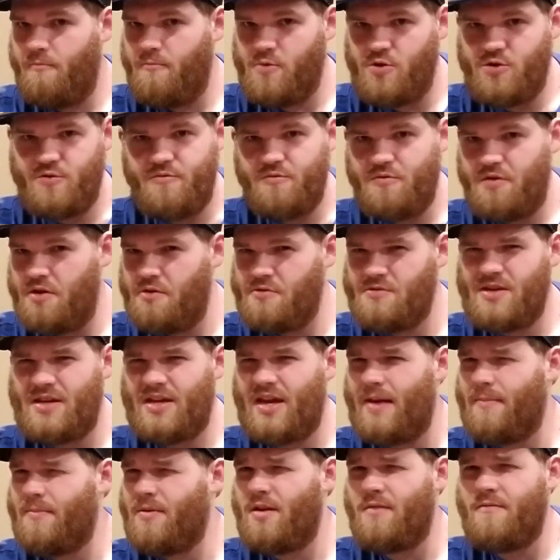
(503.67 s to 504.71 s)
which for years I
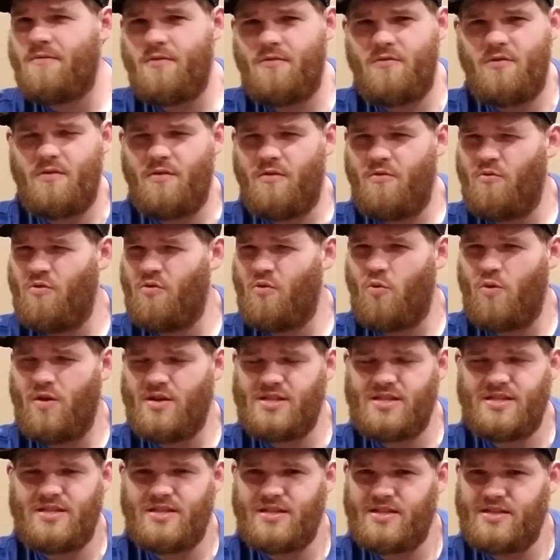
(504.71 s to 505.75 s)
kept confusing this with
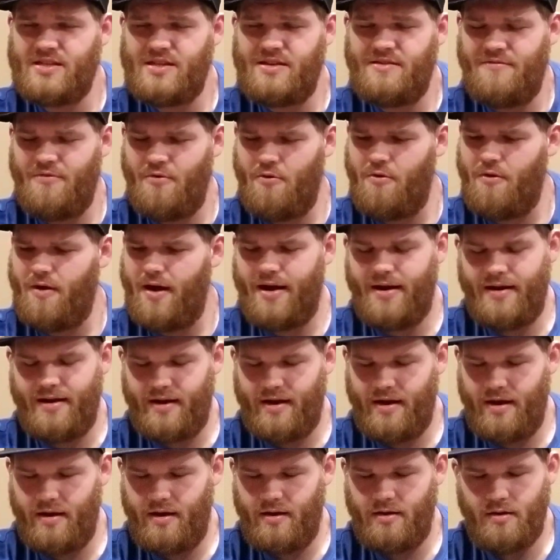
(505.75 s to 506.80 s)
Quest 64, and
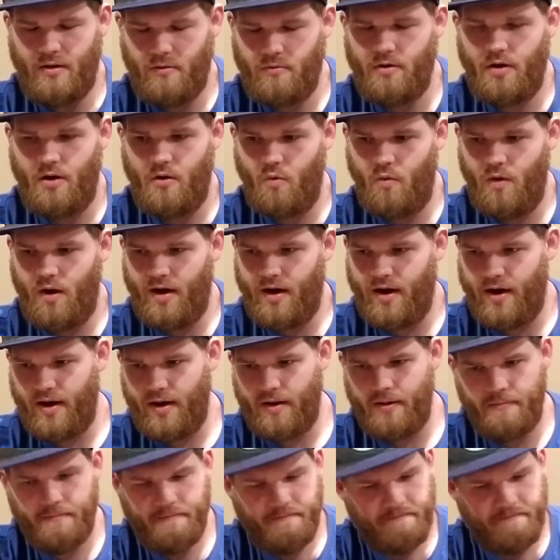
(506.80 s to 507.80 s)
I don't know why.